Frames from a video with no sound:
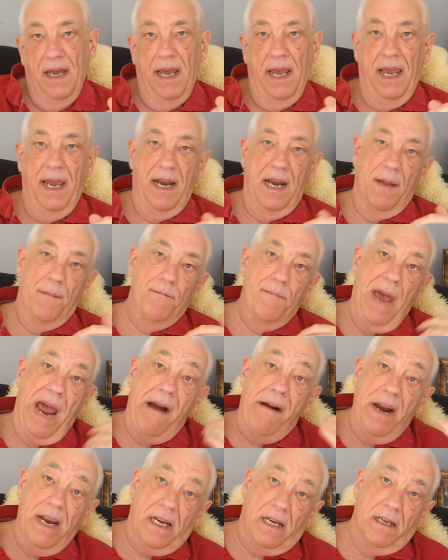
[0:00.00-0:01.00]
In
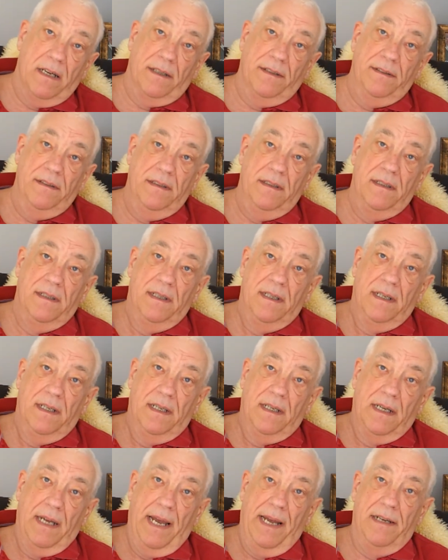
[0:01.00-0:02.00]
American,
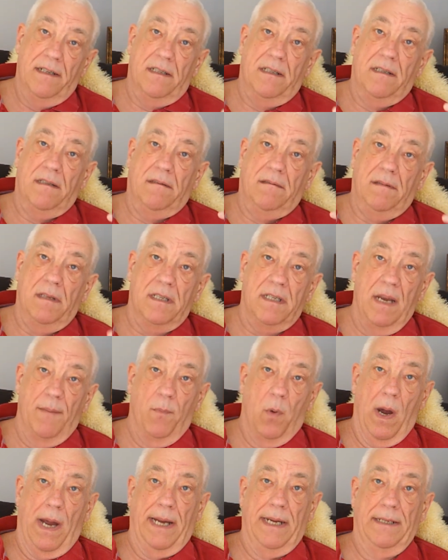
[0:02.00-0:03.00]
it's the
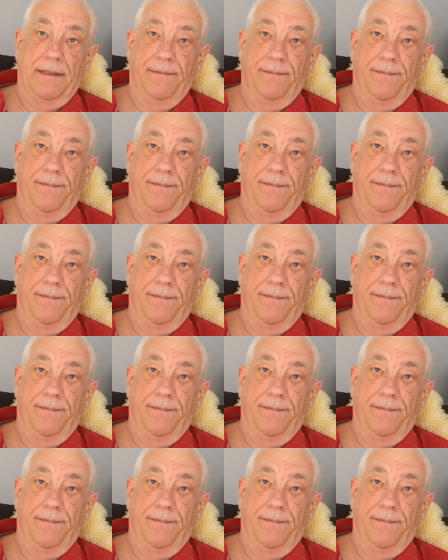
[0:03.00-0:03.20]
subway.